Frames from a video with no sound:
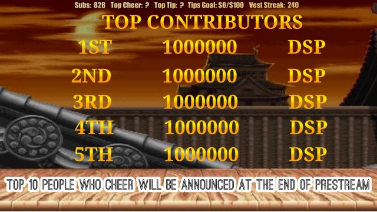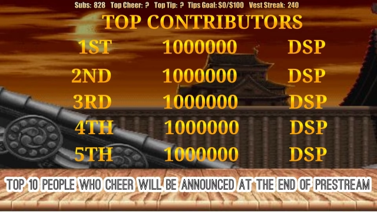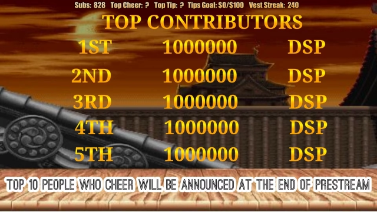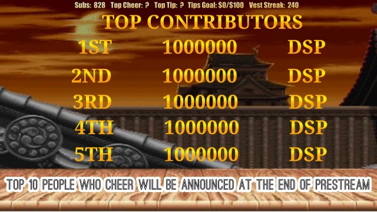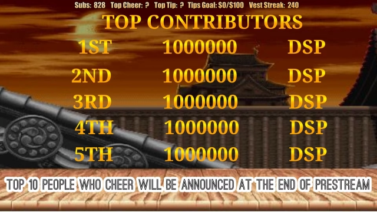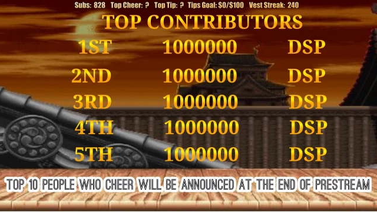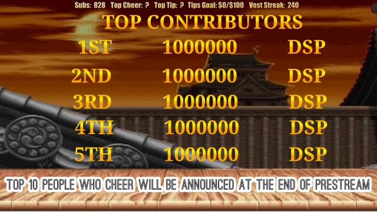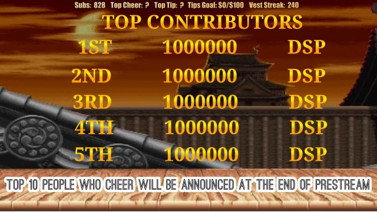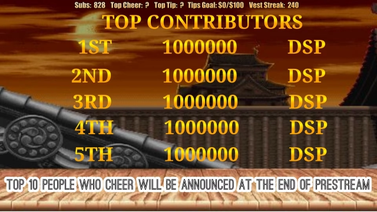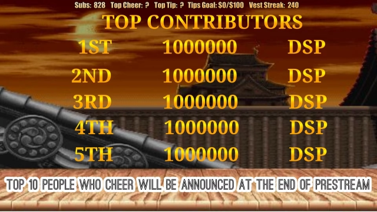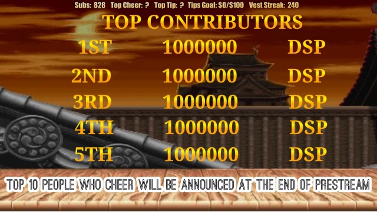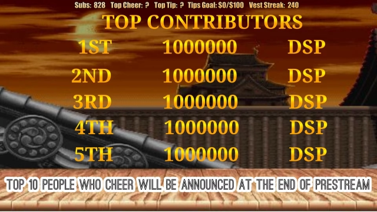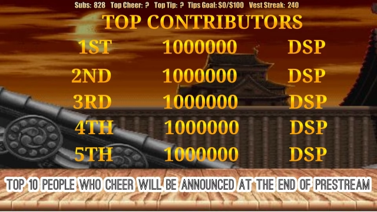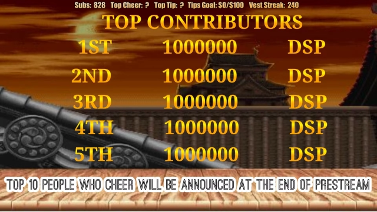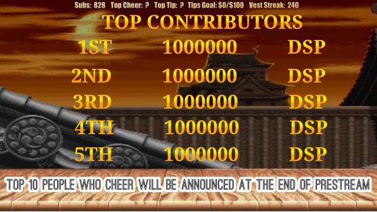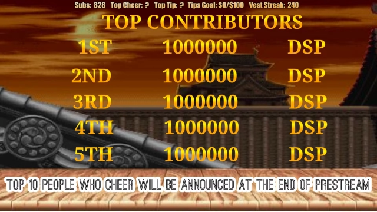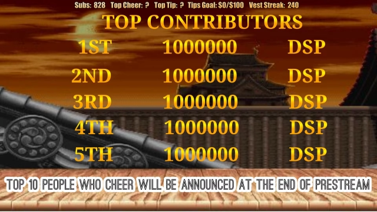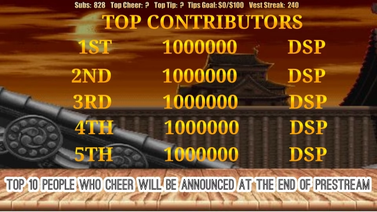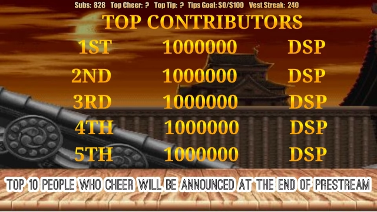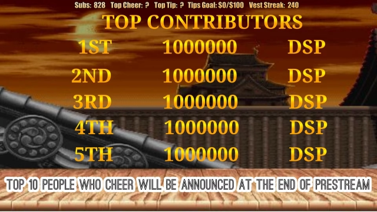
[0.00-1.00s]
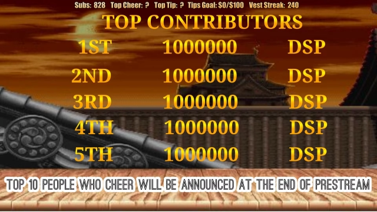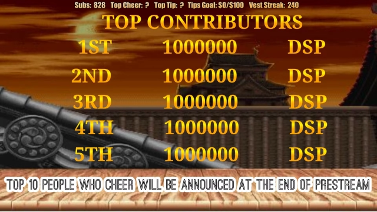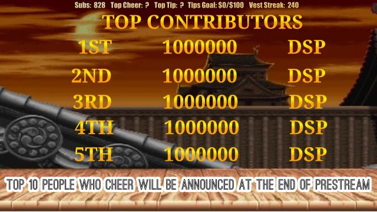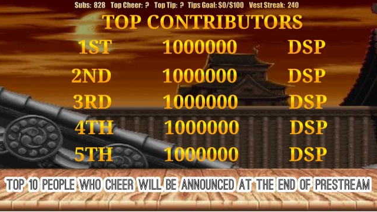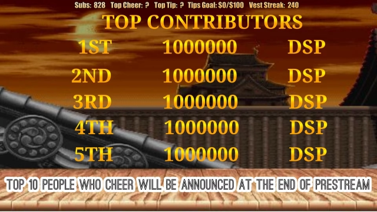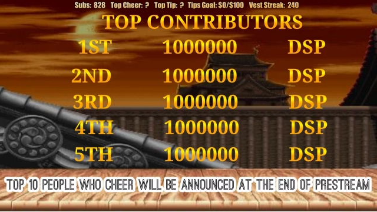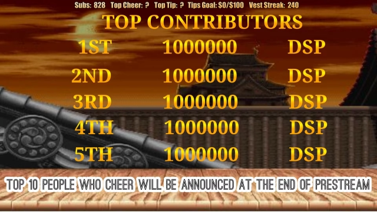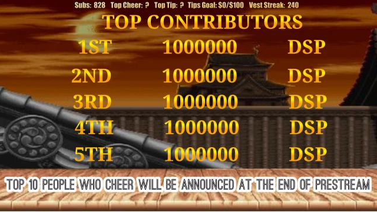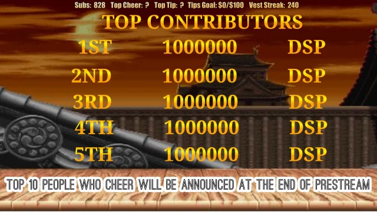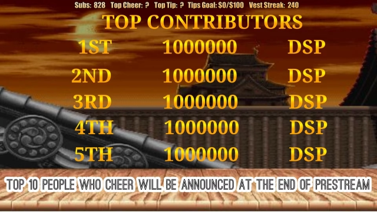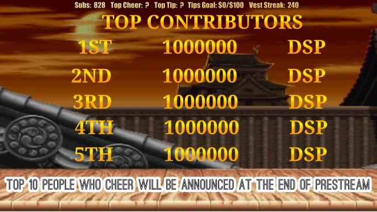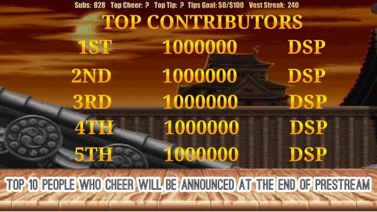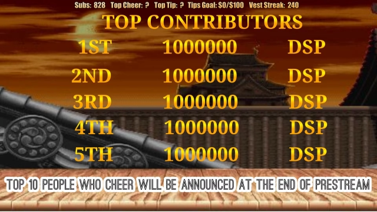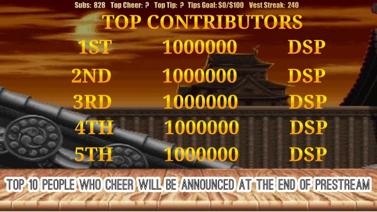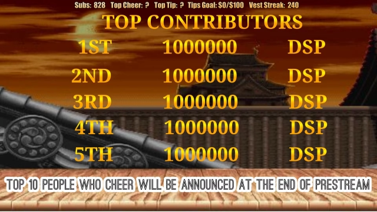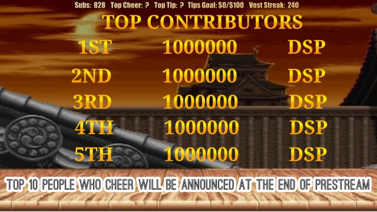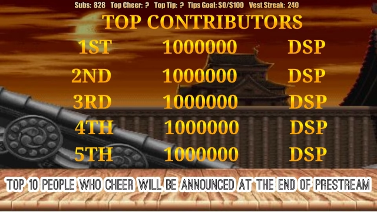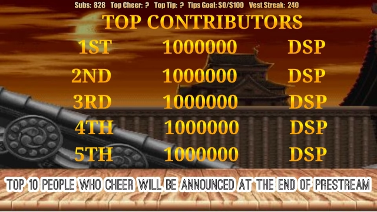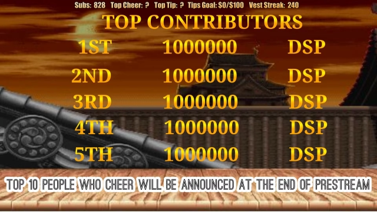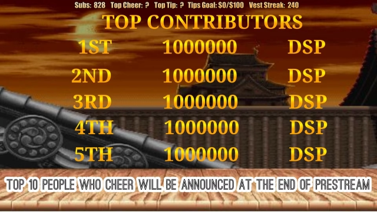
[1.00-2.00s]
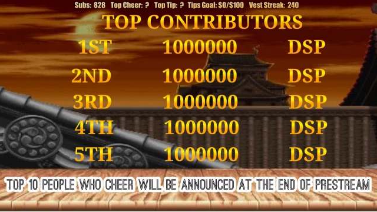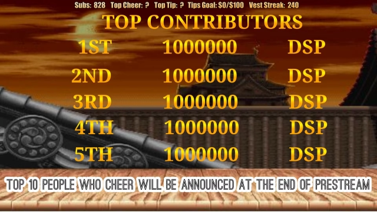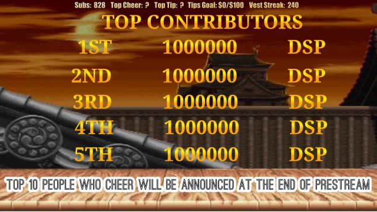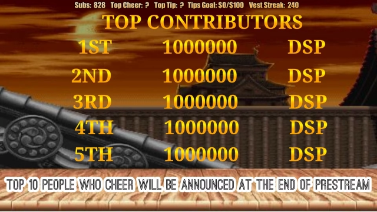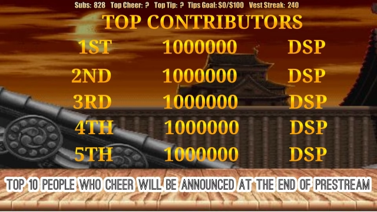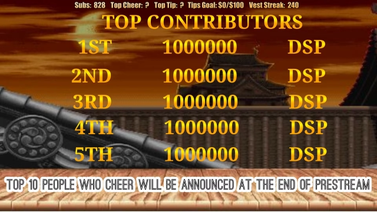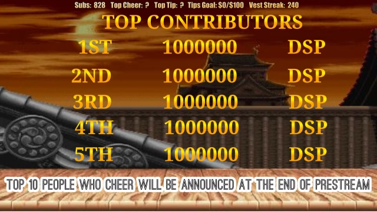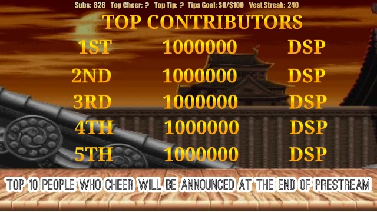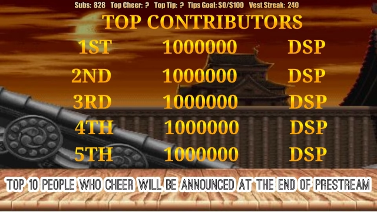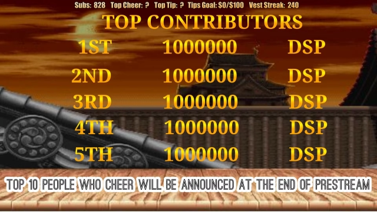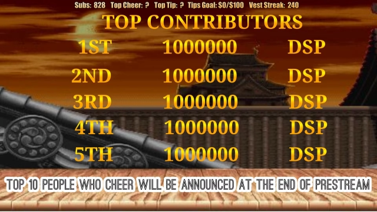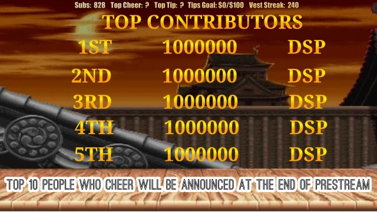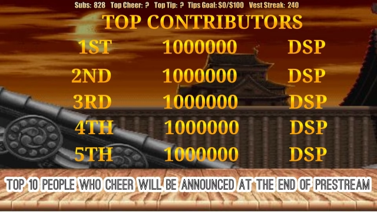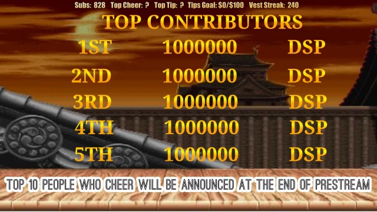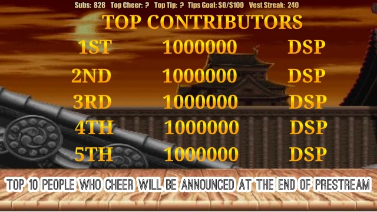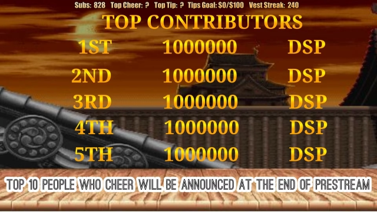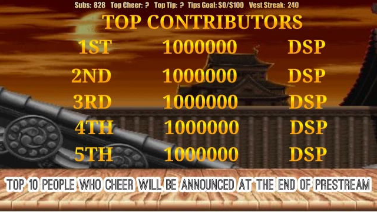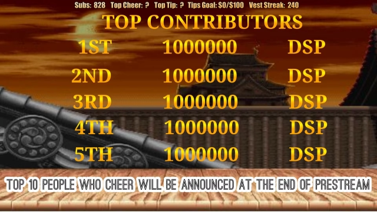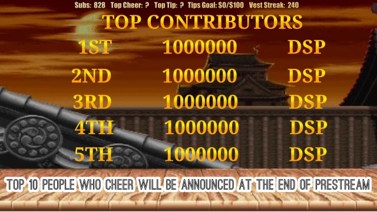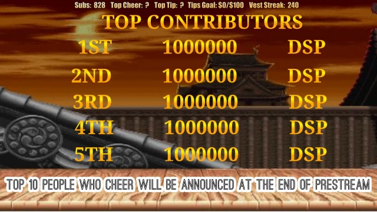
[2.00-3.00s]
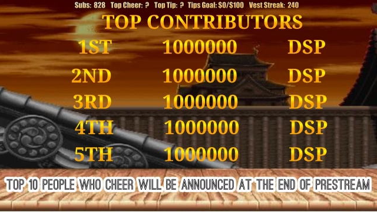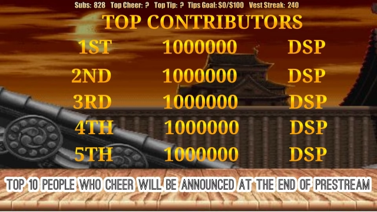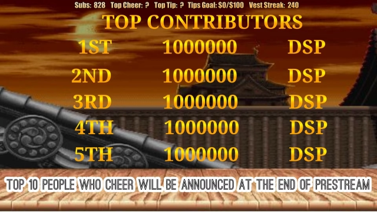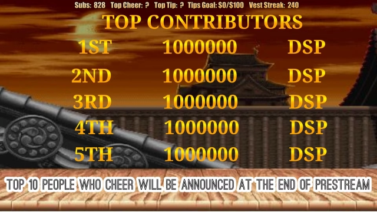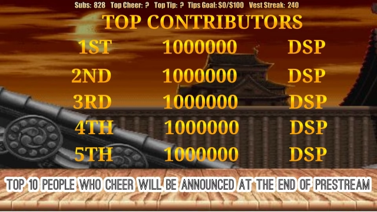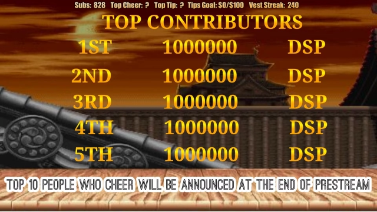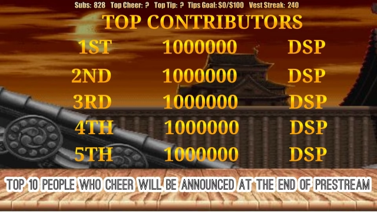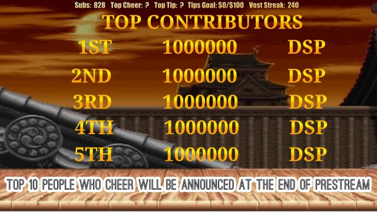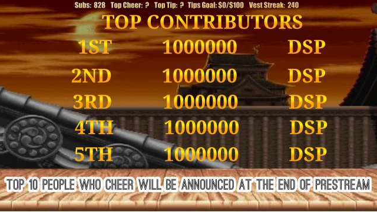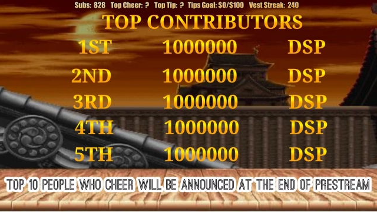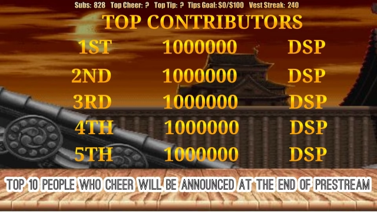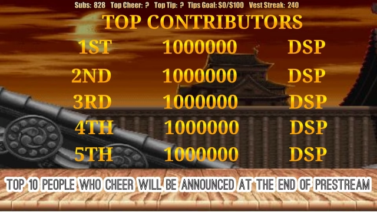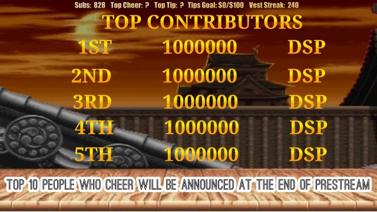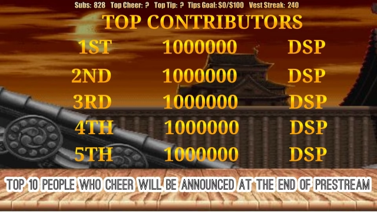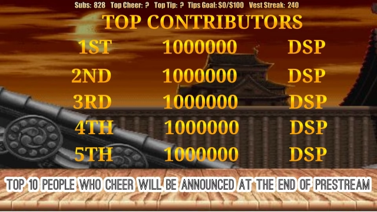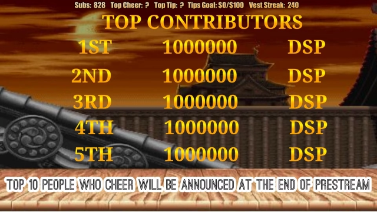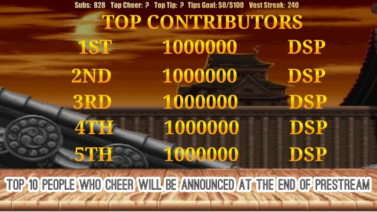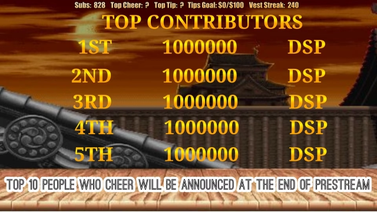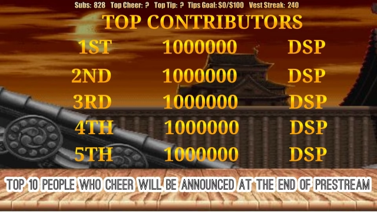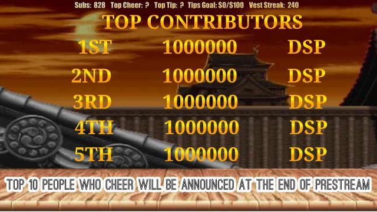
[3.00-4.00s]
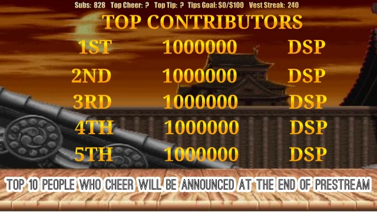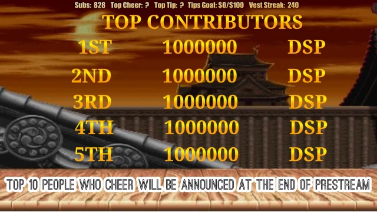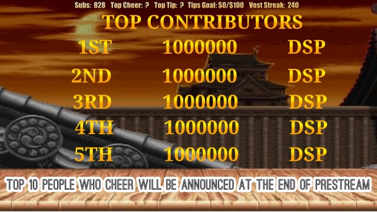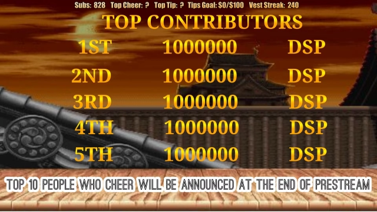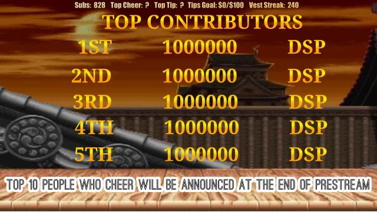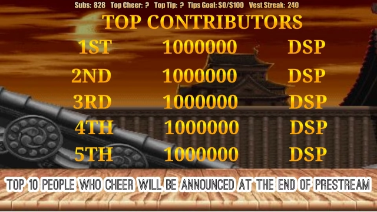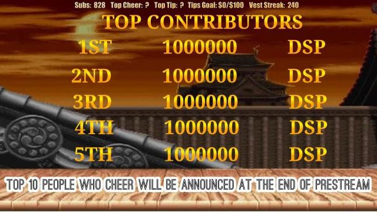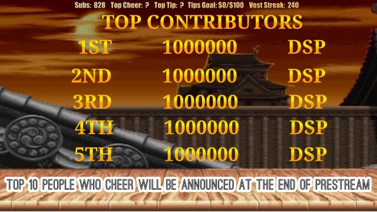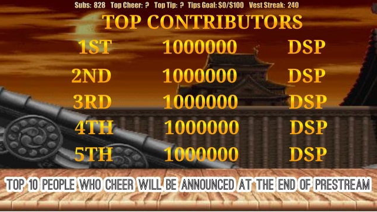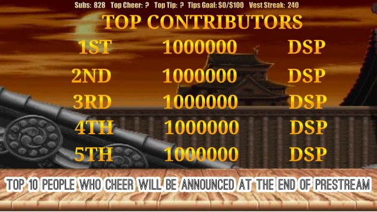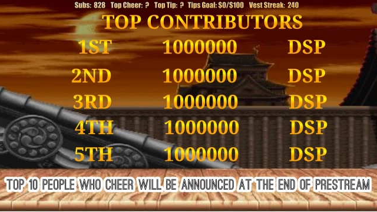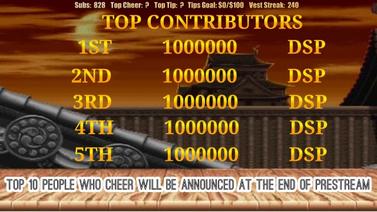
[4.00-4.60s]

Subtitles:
Nobody's mouth can be seen.